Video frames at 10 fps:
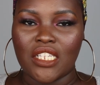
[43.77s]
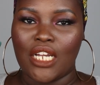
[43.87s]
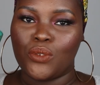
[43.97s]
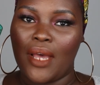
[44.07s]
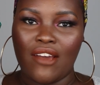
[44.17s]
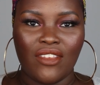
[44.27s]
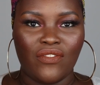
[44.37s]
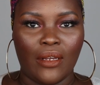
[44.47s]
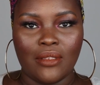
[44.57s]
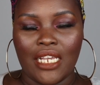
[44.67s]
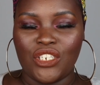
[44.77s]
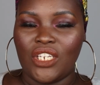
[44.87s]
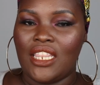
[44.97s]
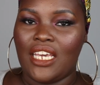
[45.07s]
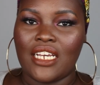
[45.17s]
so I do have their
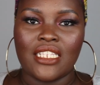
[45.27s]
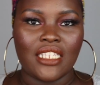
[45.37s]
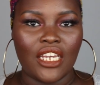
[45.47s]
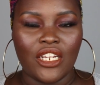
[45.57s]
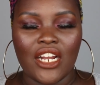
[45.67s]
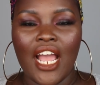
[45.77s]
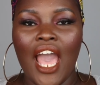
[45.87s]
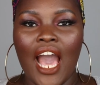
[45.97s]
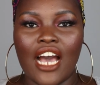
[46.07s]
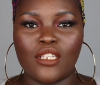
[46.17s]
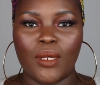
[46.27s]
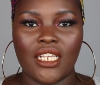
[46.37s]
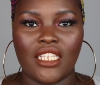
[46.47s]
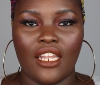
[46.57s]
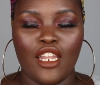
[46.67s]
foundation, their concealer, as well
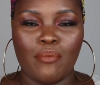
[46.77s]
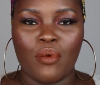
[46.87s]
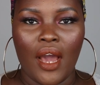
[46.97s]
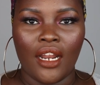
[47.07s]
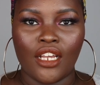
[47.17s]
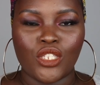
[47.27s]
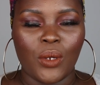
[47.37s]
as their lip product.